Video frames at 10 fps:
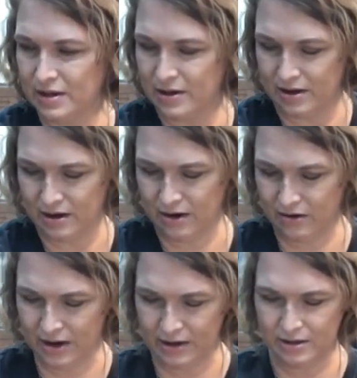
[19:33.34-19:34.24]
All
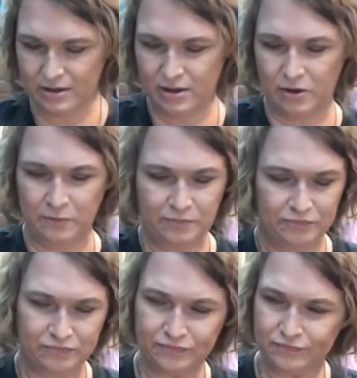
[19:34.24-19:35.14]
right, so
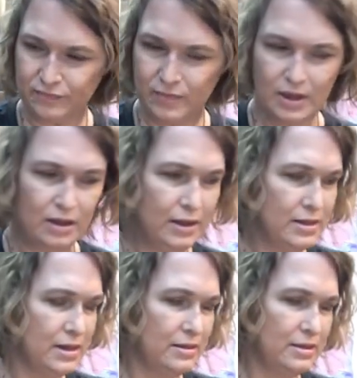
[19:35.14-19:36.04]
let's
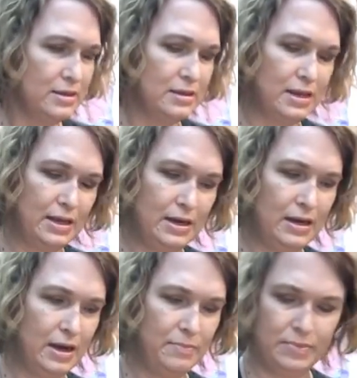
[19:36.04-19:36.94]
get this heated
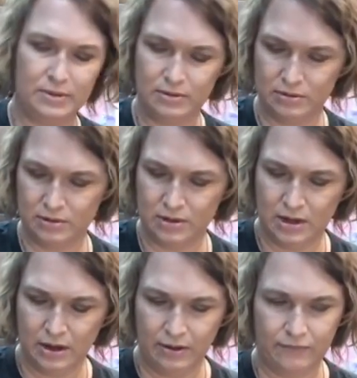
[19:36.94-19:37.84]
up.
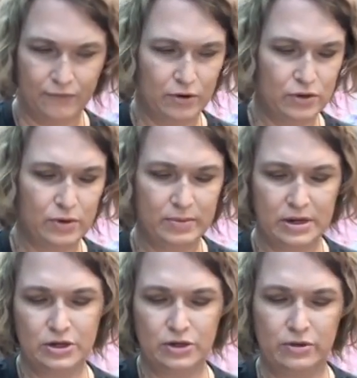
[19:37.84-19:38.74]
And first what I'm gonna
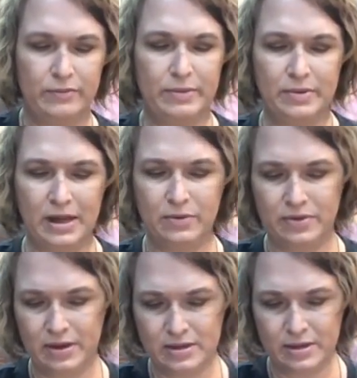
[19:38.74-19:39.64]
do, I've been playing with
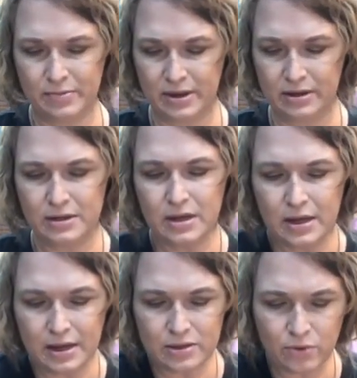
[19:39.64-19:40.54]
these a bit,
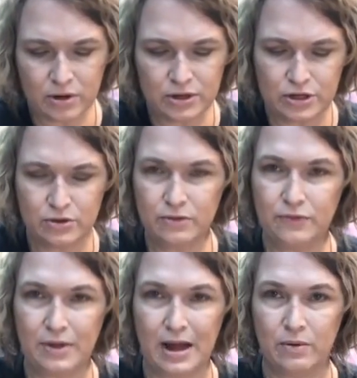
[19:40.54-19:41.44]
is we're gonna do a
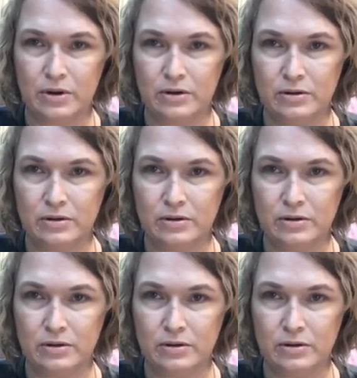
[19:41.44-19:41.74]
flower